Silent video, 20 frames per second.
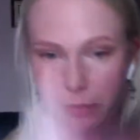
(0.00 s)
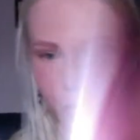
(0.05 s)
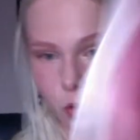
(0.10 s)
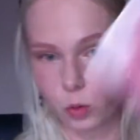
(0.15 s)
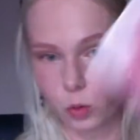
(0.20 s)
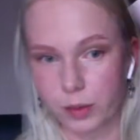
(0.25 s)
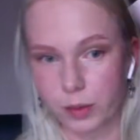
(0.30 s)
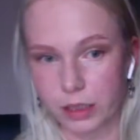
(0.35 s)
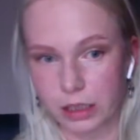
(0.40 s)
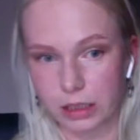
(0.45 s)
I'm
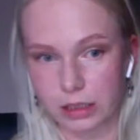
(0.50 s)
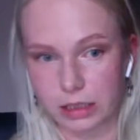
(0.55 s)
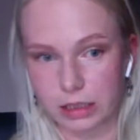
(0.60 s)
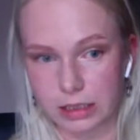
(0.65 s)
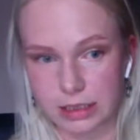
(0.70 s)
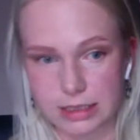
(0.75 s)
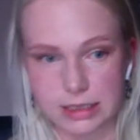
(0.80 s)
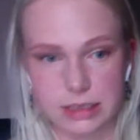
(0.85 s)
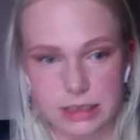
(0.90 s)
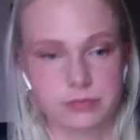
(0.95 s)
opening
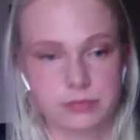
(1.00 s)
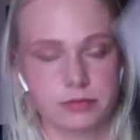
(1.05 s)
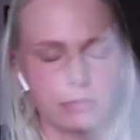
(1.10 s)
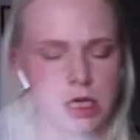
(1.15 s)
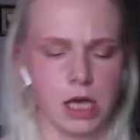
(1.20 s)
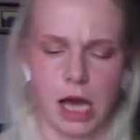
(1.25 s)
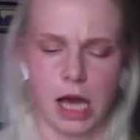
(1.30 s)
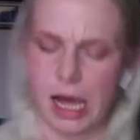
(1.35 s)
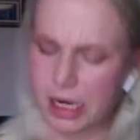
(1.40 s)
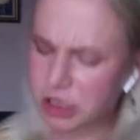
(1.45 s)
this.
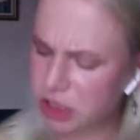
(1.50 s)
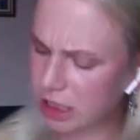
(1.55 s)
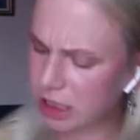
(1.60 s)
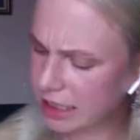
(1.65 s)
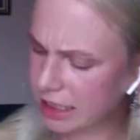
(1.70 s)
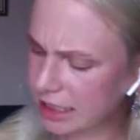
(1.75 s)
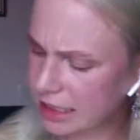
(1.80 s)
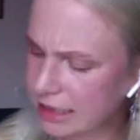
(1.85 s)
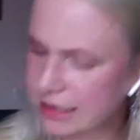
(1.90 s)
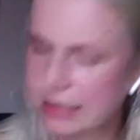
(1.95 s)

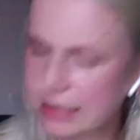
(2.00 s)
Actually,